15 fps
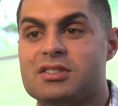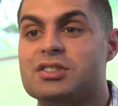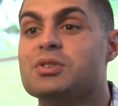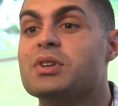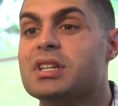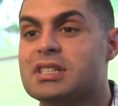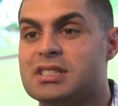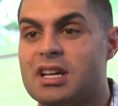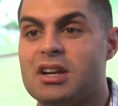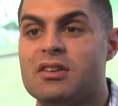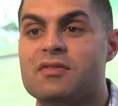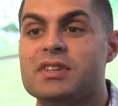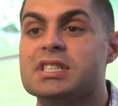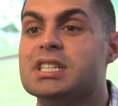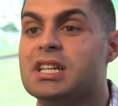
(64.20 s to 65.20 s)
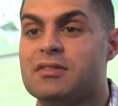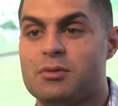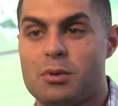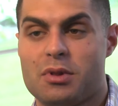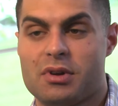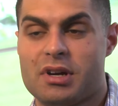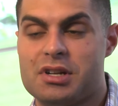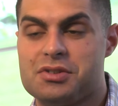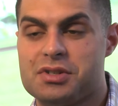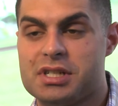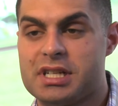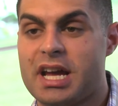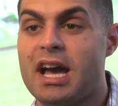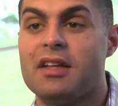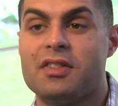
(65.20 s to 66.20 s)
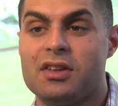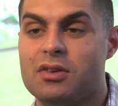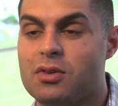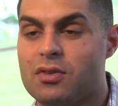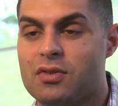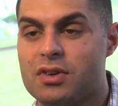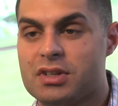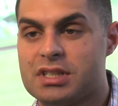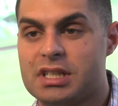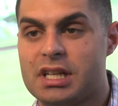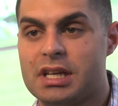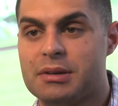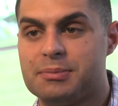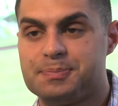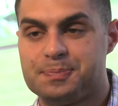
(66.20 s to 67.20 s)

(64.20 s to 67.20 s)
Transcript: students that are visiting from other countries at the university.